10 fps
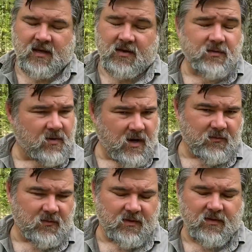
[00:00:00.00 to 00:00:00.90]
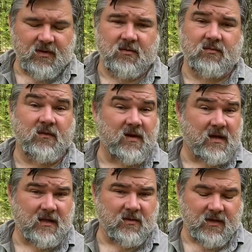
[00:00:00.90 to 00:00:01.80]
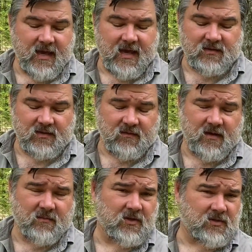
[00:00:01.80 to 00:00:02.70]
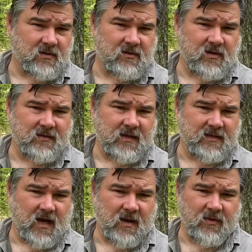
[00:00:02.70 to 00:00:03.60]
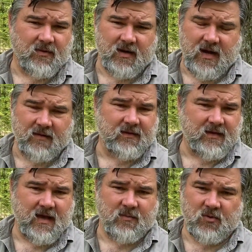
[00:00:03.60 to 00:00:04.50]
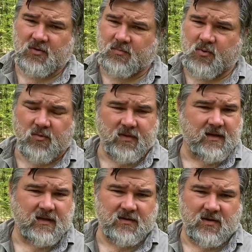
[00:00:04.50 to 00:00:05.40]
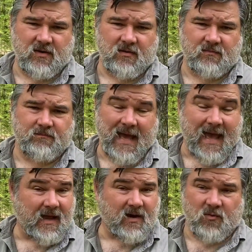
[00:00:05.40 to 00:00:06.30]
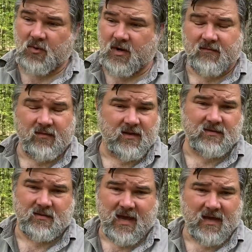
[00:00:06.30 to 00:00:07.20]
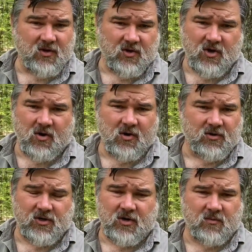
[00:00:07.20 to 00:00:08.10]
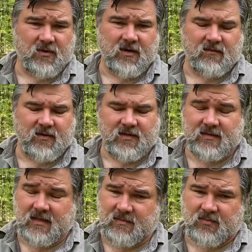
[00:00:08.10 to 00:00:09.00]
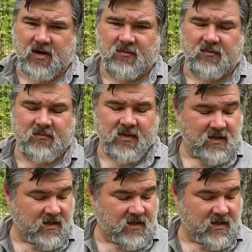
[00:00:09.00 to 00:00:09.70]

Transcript: Here's some problems with it though. You've got liquid gas, so you've got to make sure you get that top on there every time, or you'll pour that into your pack or wherever it is, the back of your car or truck or whatever it is, and that's a problem.